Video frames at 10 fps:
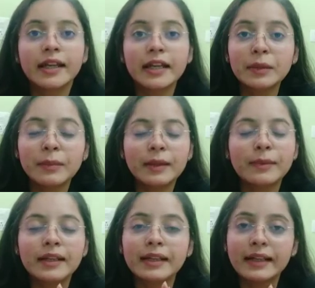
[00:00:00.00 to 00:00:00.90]
It may
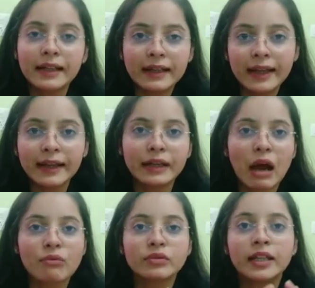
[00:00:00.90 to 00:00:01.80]
be laid
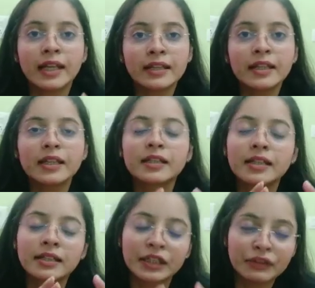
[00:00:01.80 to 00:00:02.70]
down either in
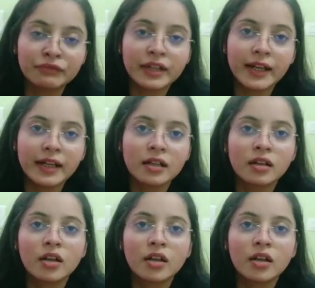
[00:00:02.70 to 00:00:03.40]
the gift deed